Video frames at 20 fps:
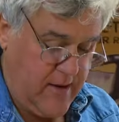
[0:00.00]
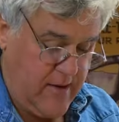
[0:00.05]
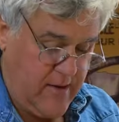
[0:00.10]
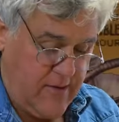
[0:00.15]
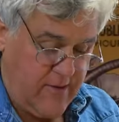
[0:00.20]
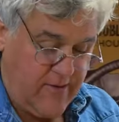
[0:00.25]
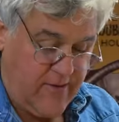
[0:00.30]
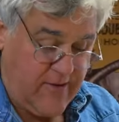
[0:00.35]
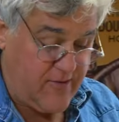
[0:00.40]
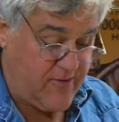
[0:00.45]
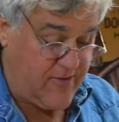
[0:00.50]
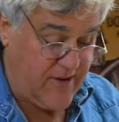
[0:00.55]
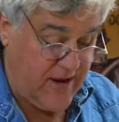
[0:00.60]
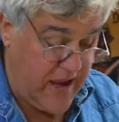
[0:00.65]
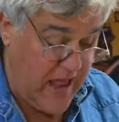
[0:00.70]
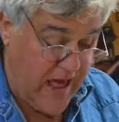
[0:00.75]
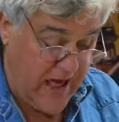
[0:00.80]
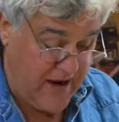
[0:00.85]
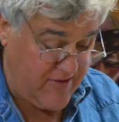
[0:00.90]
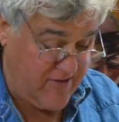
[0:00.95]
because there was a
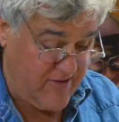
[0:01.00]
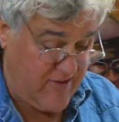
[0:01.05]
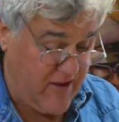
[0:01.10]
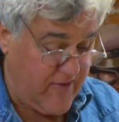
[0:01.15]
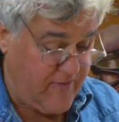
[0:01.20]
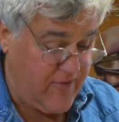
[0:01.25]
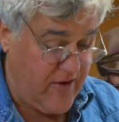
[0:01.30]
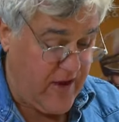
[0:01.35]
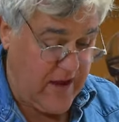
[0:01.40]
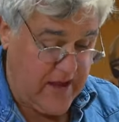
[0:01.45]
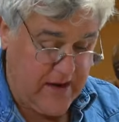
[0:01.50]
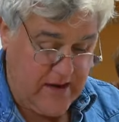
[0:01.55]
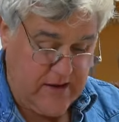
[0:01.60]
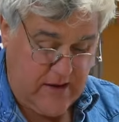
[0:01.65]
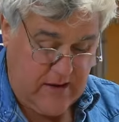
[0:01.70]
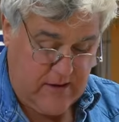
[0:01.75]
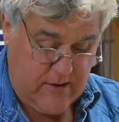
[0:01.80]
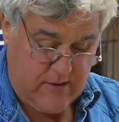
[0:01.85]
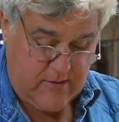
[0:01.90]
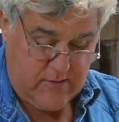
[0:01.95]
lot of stuff you had to
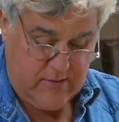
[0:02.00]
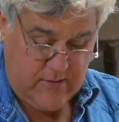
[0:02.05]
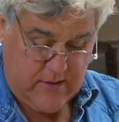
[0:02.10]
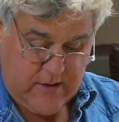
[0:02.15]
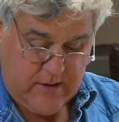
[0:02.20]
do.